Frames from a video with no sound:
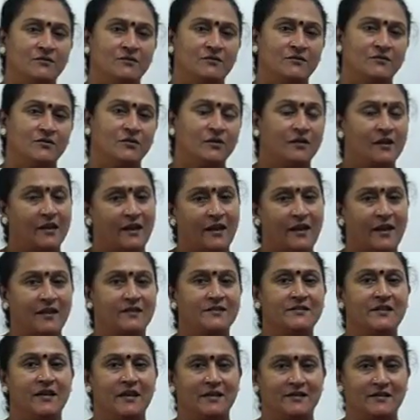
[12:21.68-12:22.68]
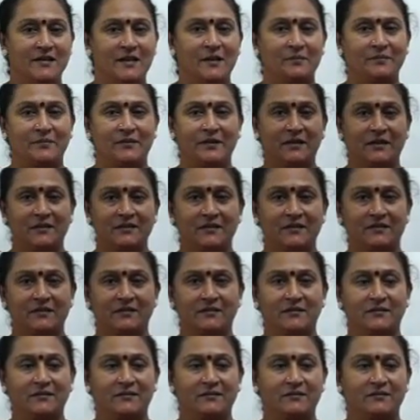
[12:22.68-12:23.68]
So the next example is,
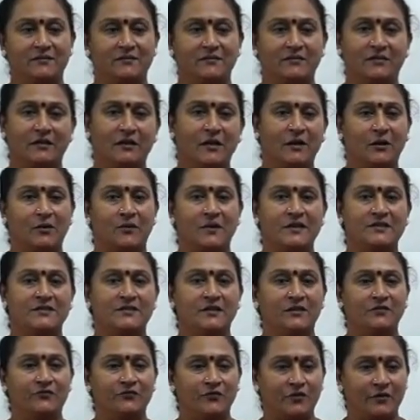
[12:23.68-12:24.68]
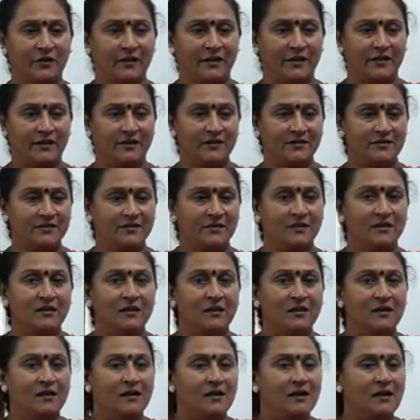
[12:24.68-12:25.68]
so the question for it is,
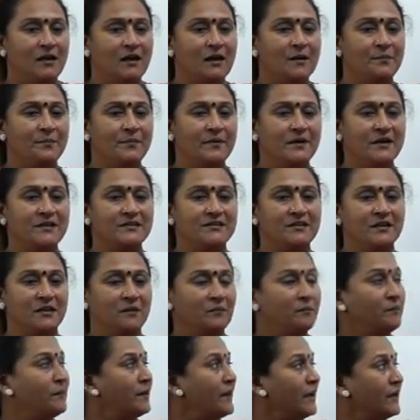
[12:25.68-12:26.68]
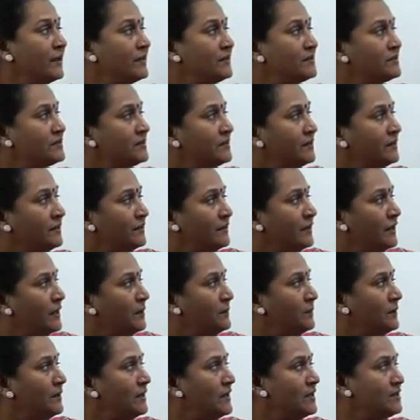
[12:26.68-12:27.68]
a person buys
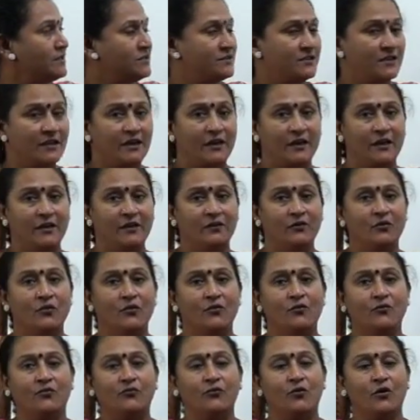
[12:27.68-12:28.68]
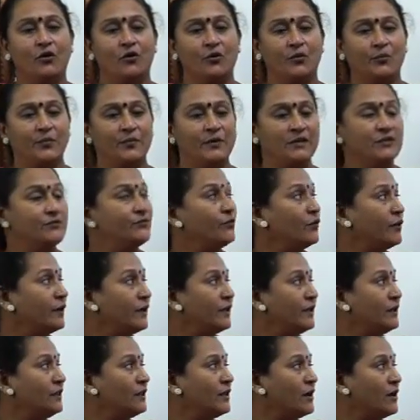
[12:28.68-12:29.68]
table and chair for rupees
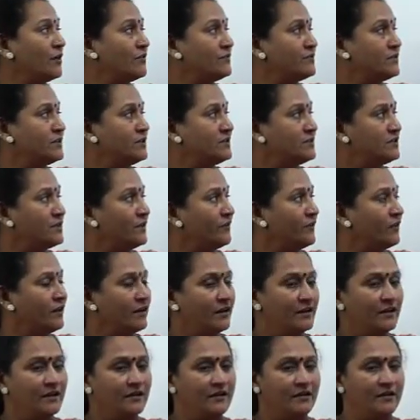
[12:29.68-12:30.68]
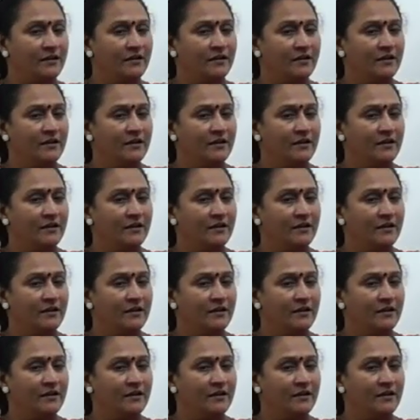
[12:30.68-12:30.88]
14,700.